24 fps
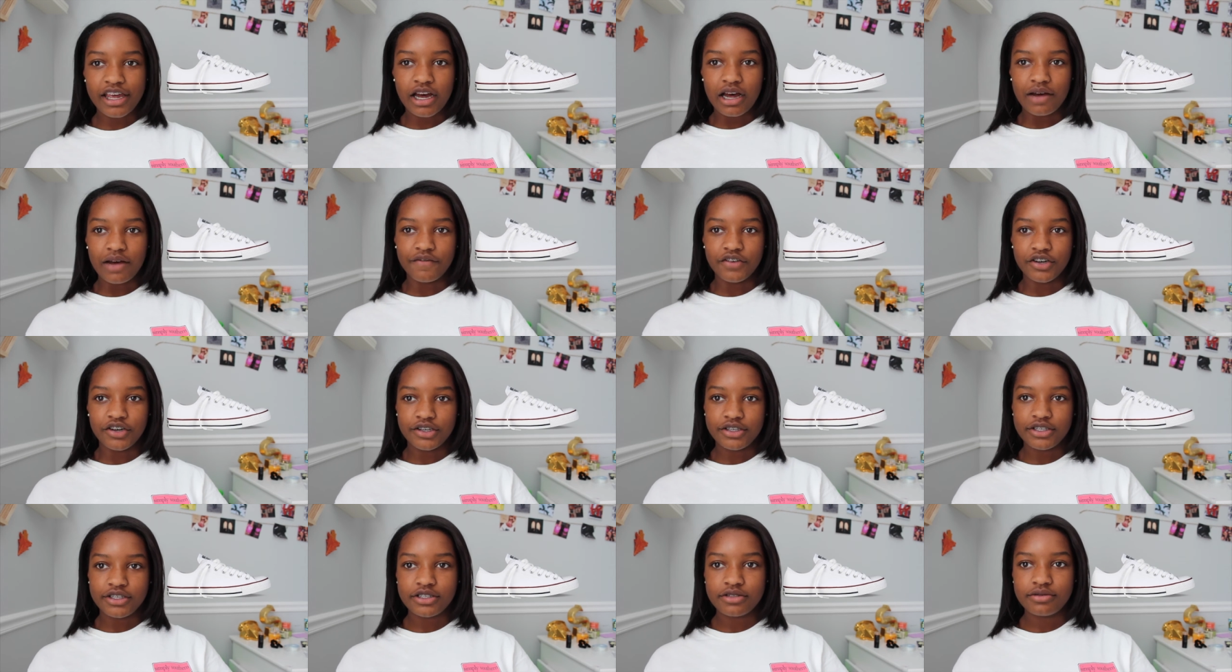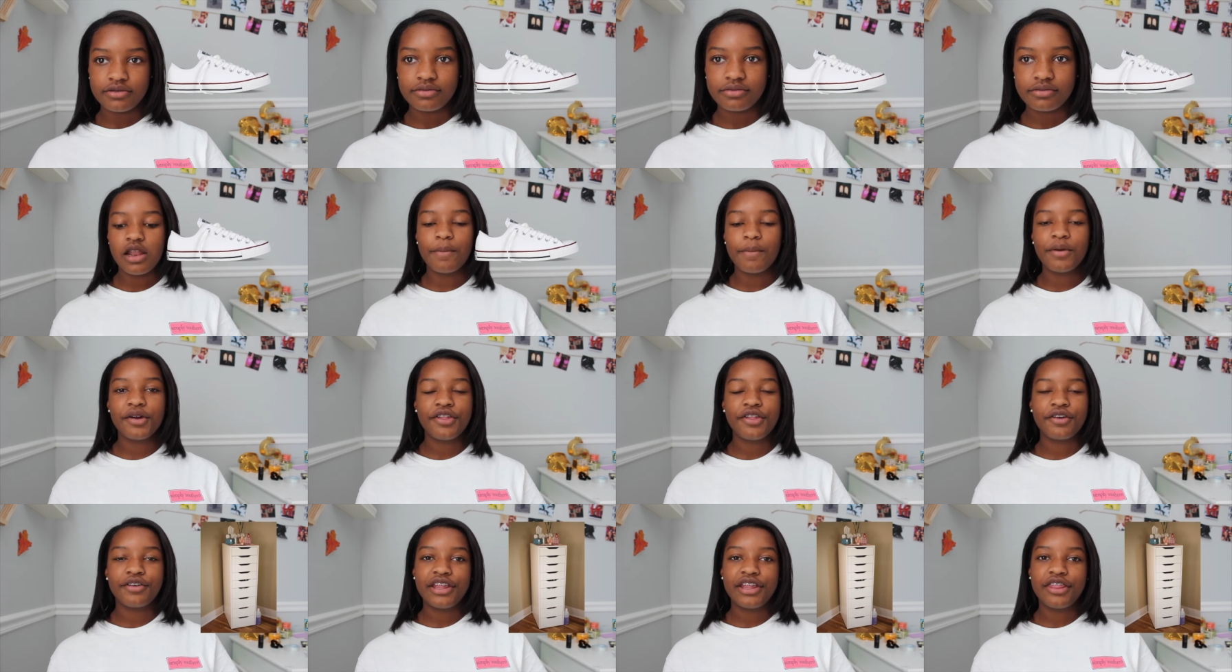Converse.
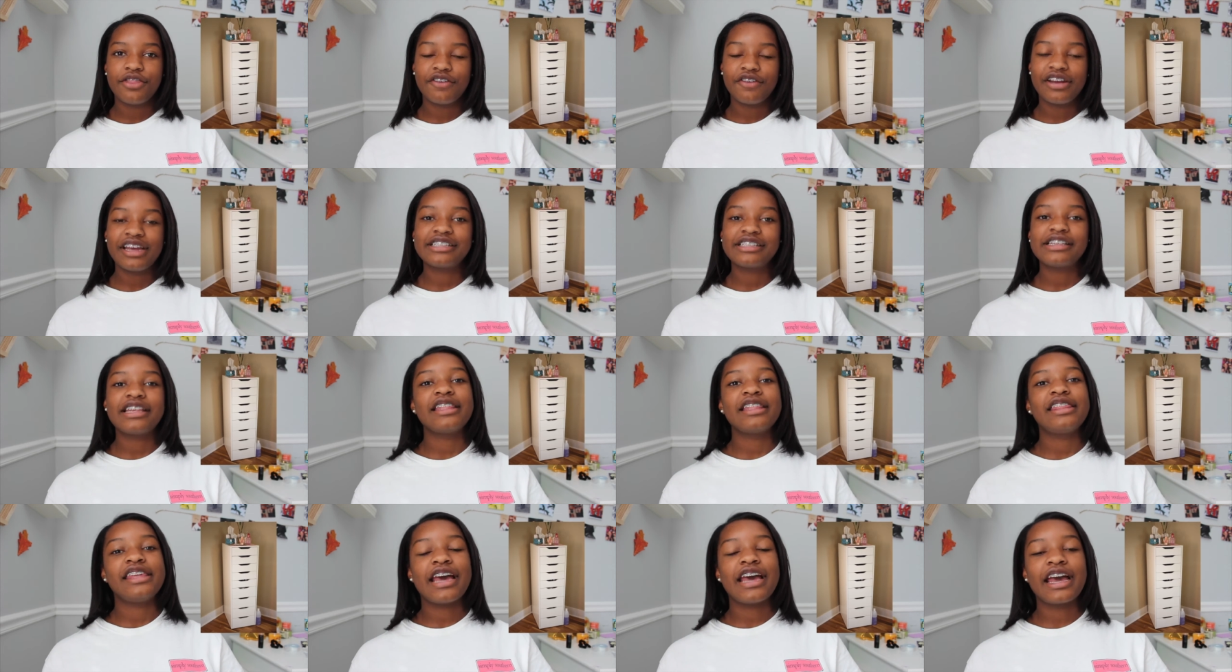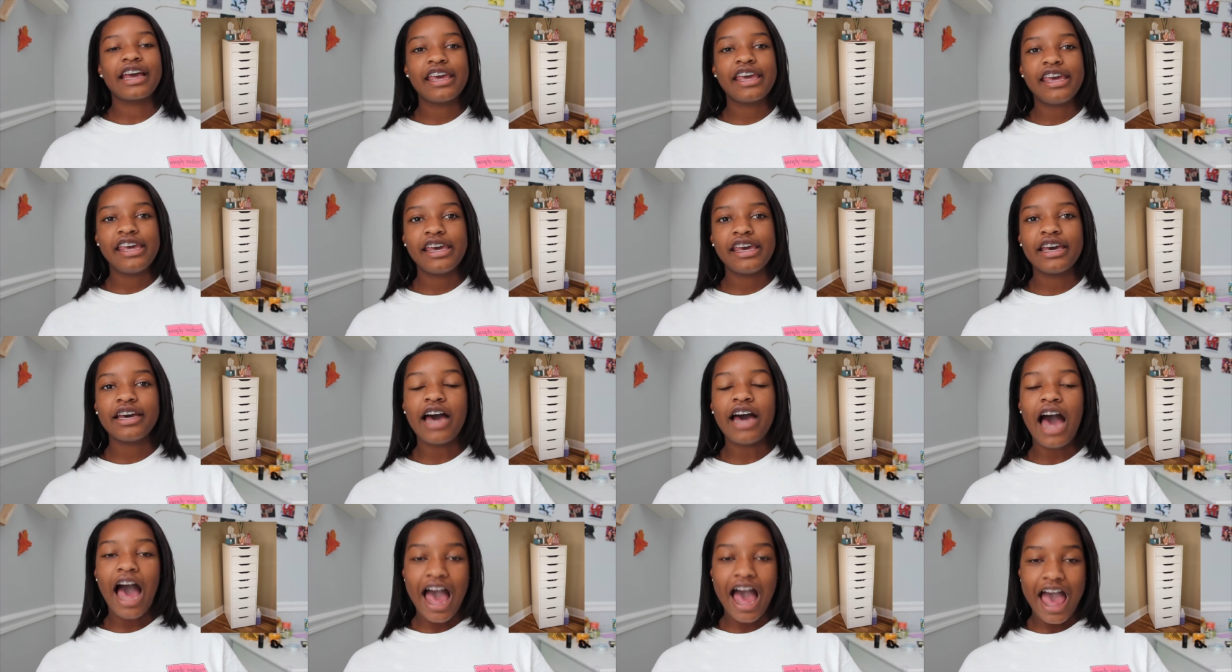Number 33 is the
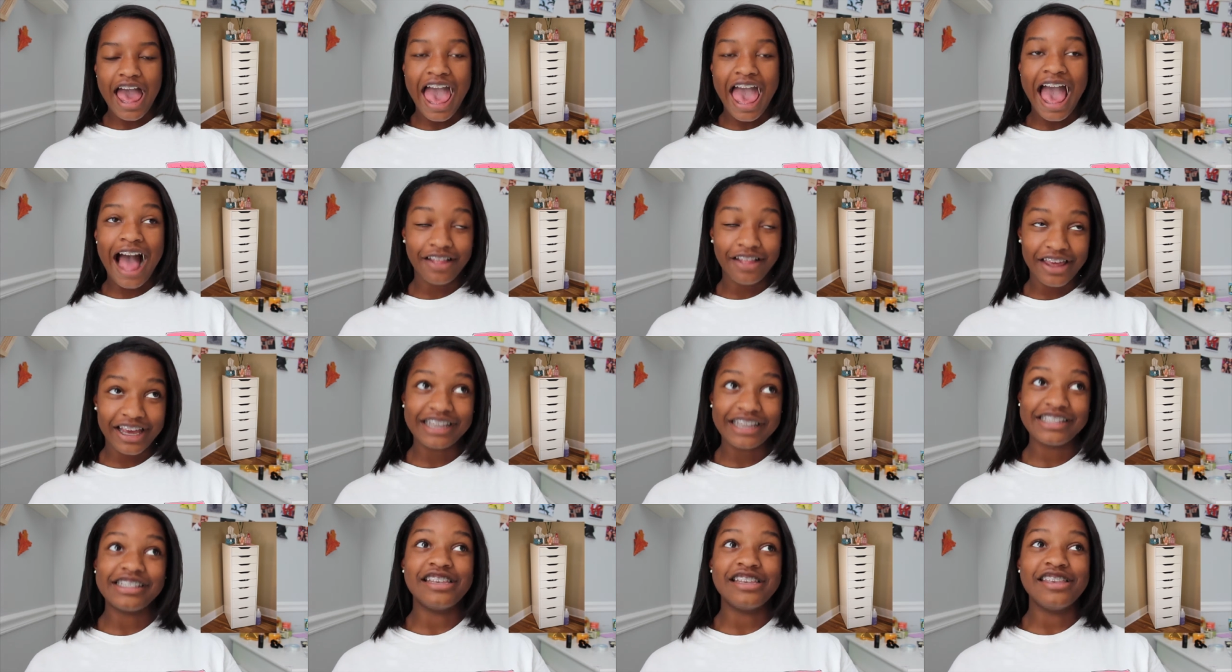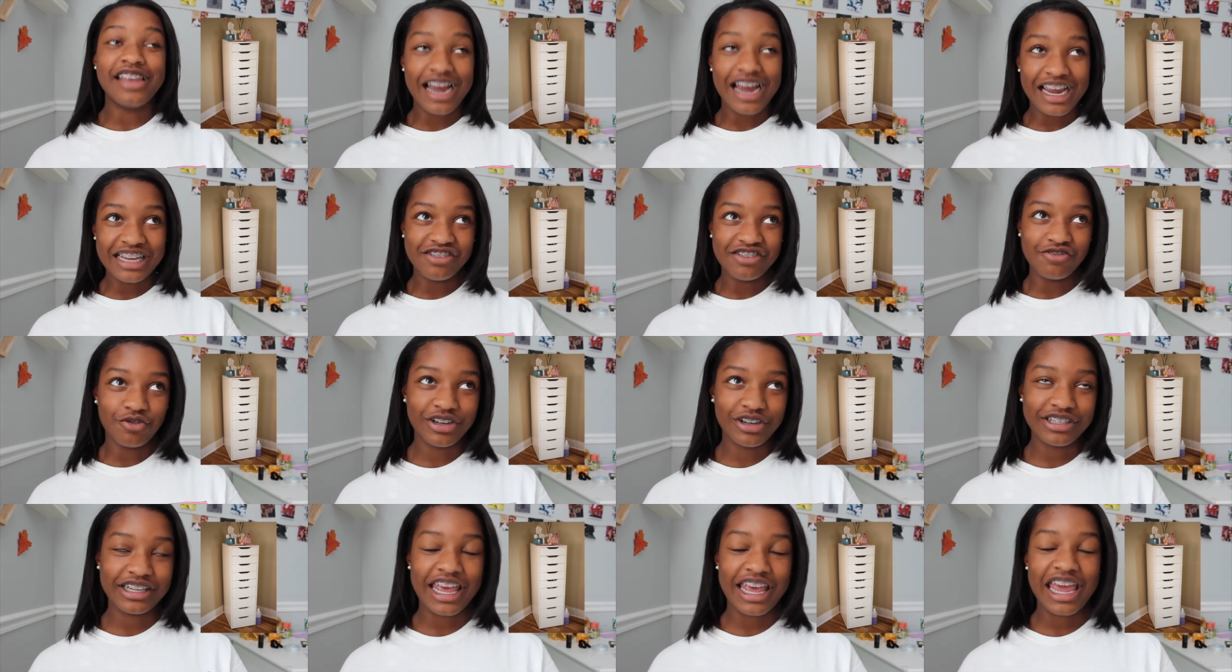Ikea uh, Alex Nine
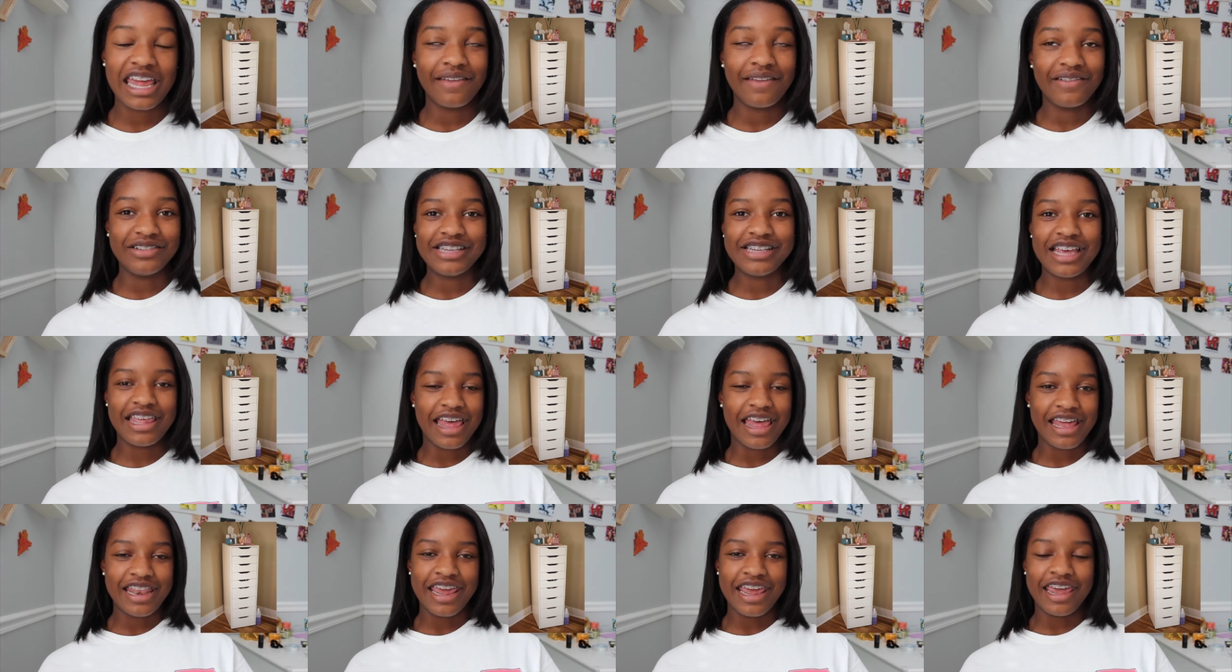Drawers. I can't even say that